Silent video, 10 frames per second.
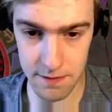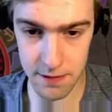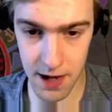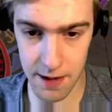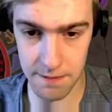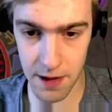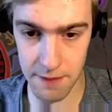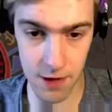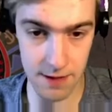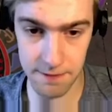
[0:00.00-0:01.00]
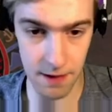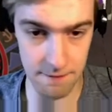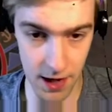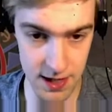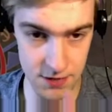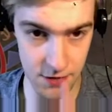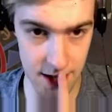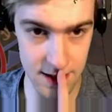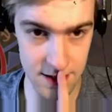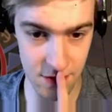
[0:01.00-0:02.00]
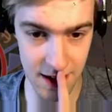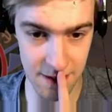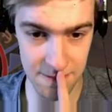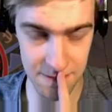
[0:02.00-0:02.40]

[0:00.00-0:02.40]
Okay, I'm fine. I'm fine. It's fine. It's fine.